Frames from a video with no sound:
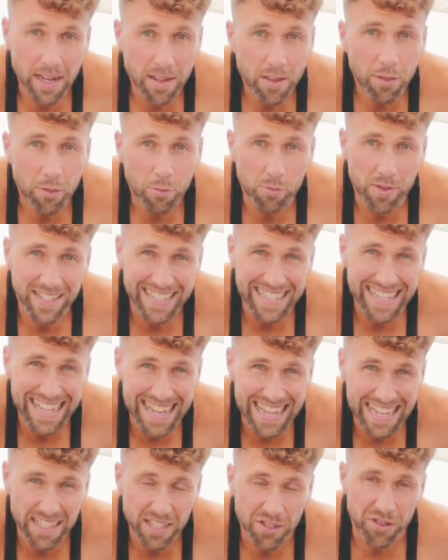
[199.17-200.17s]
through the
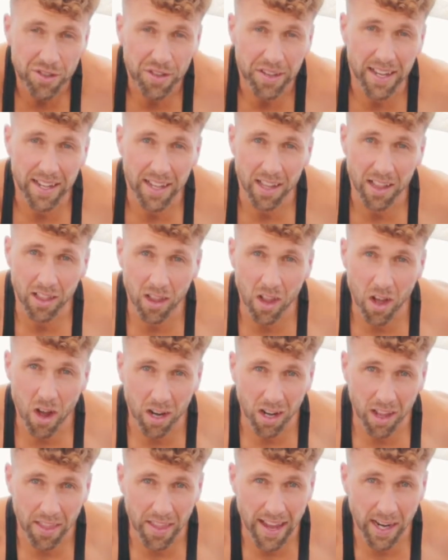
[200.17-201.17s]
knees so you're getting a
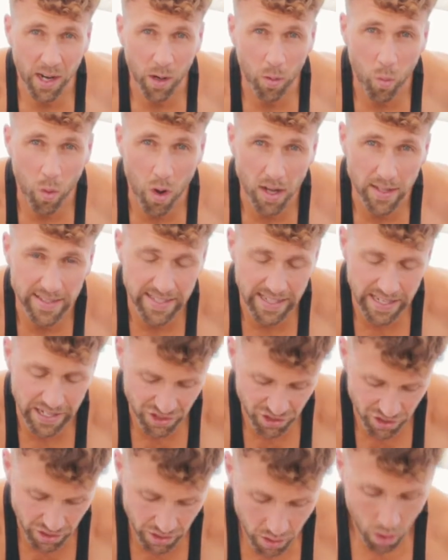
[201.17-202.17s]
lot of that quad
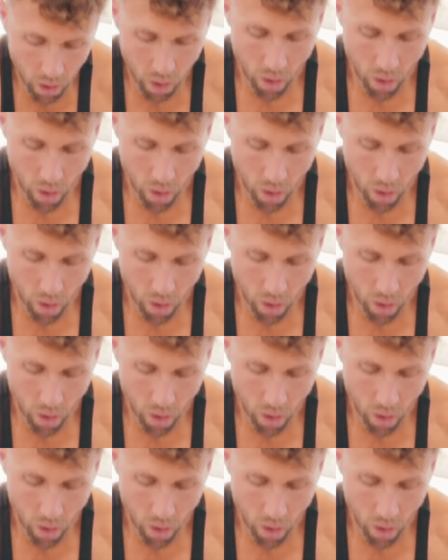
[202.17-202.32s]
tension